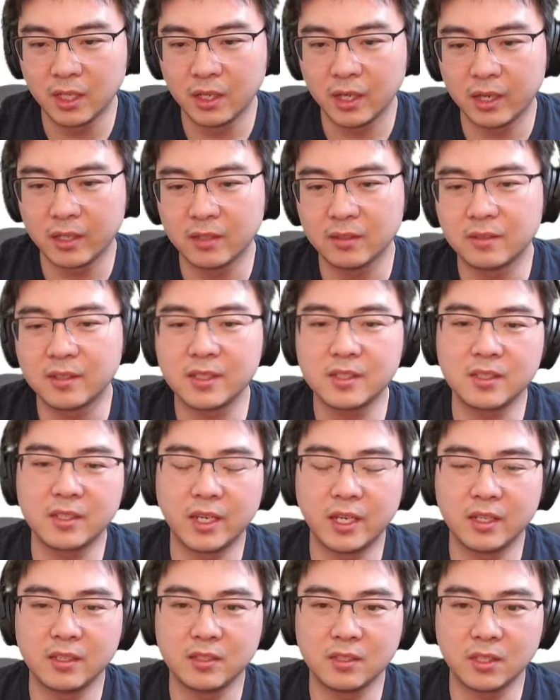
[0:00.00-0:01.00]
and in this
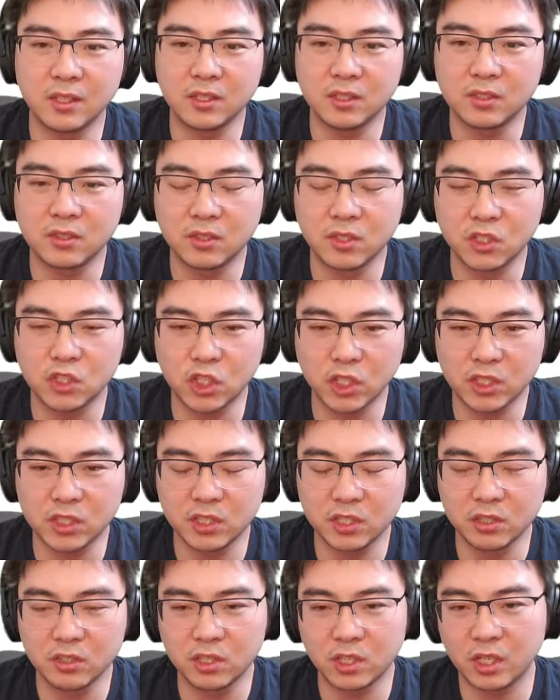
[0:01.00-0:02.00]
case is the
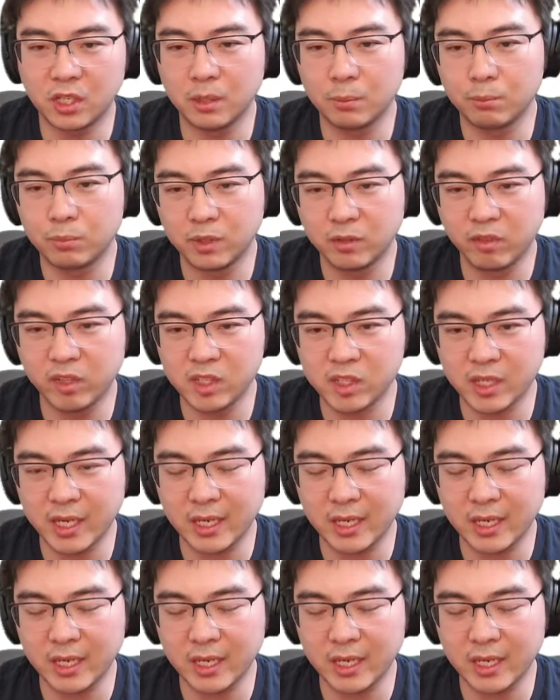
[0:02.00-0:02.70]
just-in-time privileged